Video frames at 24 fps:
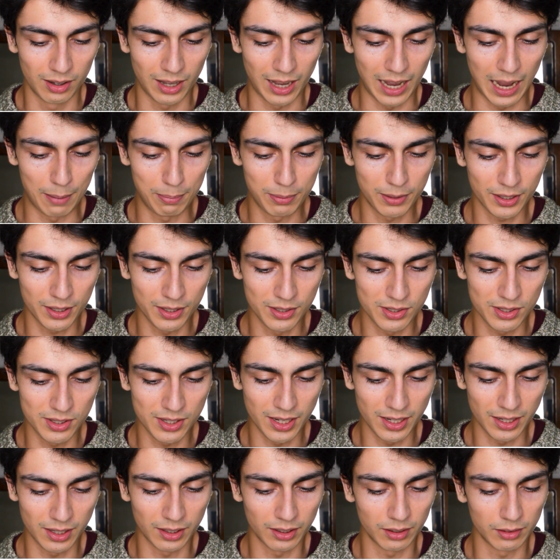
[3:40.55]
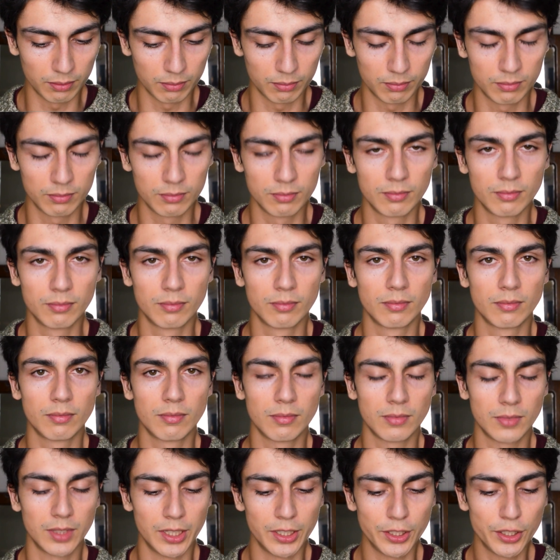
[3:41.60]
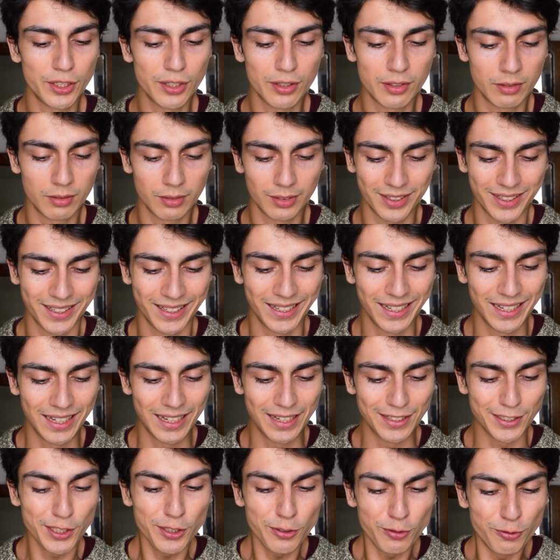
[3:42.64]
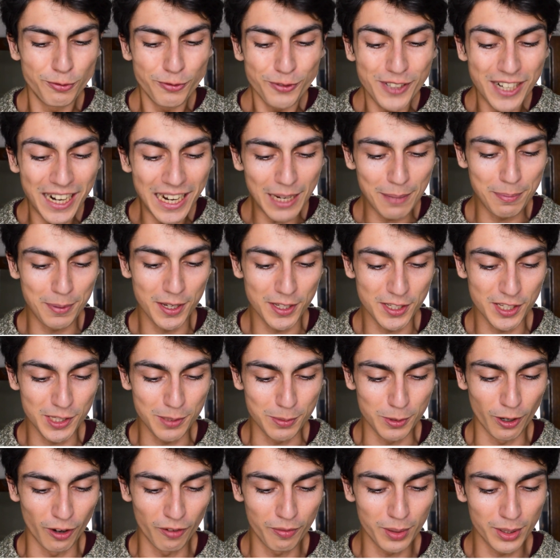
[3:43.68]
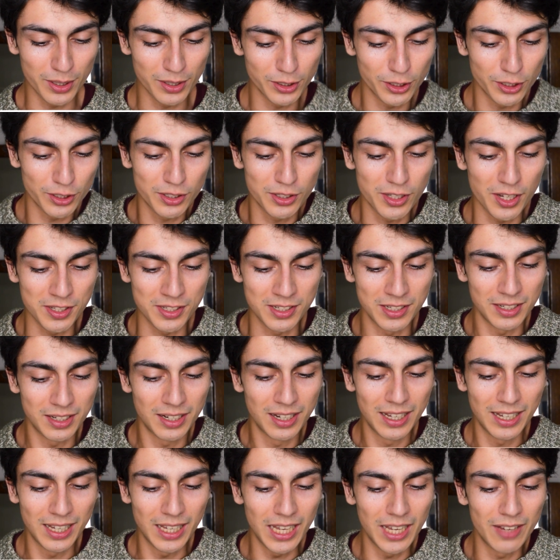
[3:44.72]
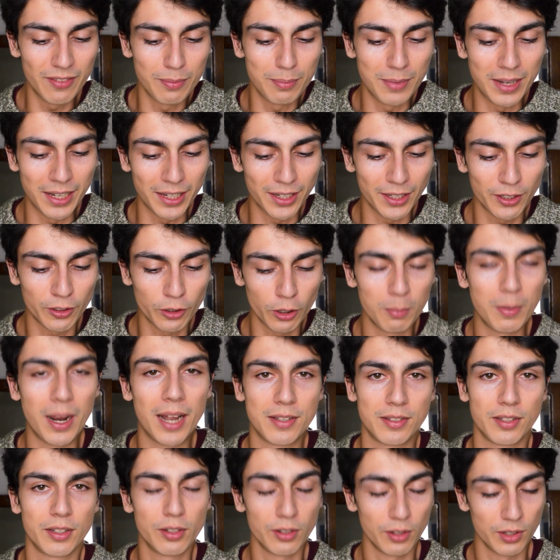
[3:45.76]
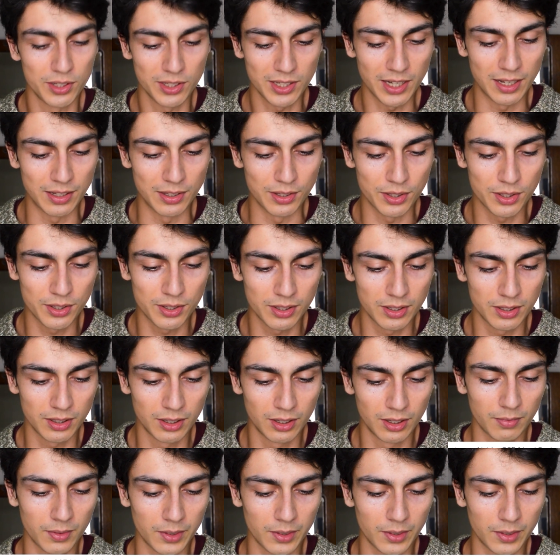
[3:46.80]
Applicants take... It just really pisses me off because it just doesn't even make grammatical sense.